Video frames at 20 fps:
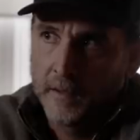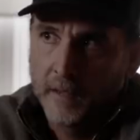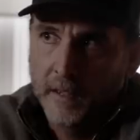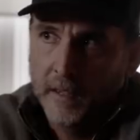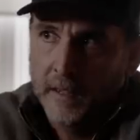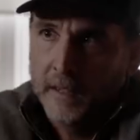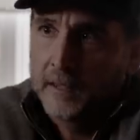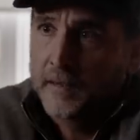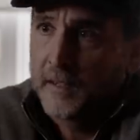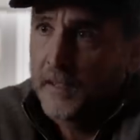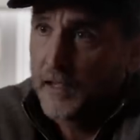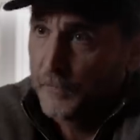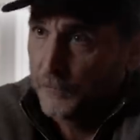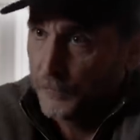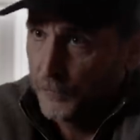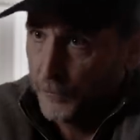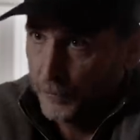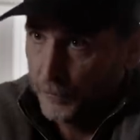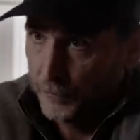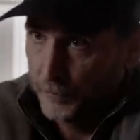And I think
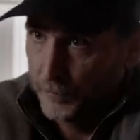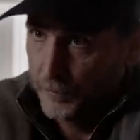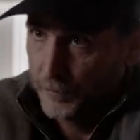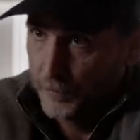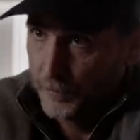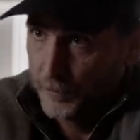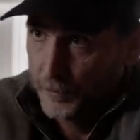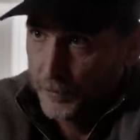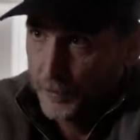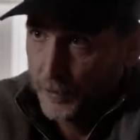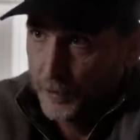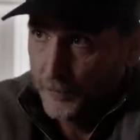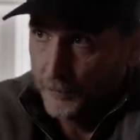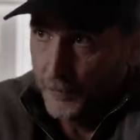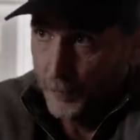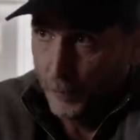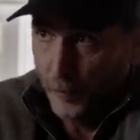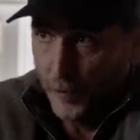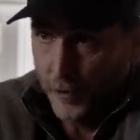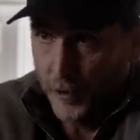if you're
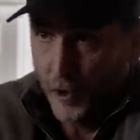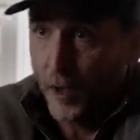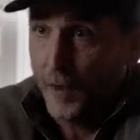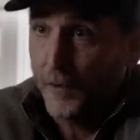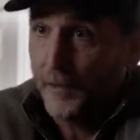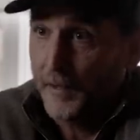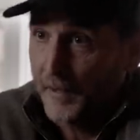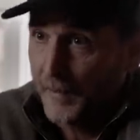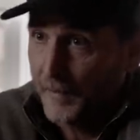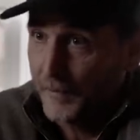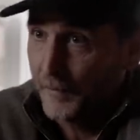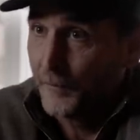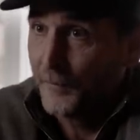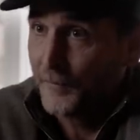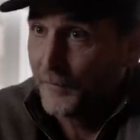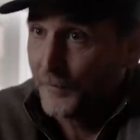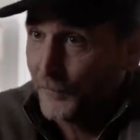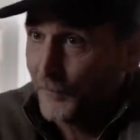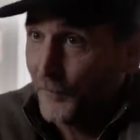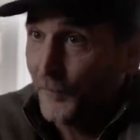if you work hard at it
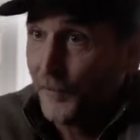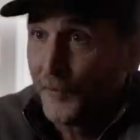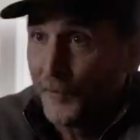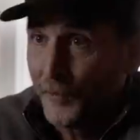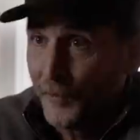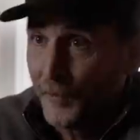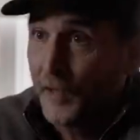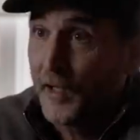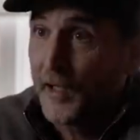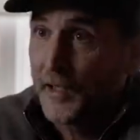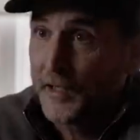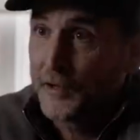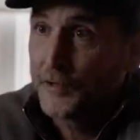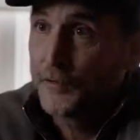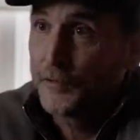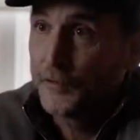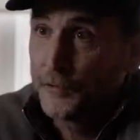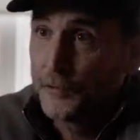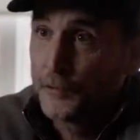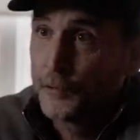with a little luck,
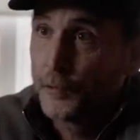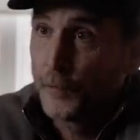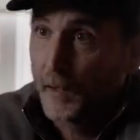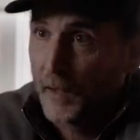you do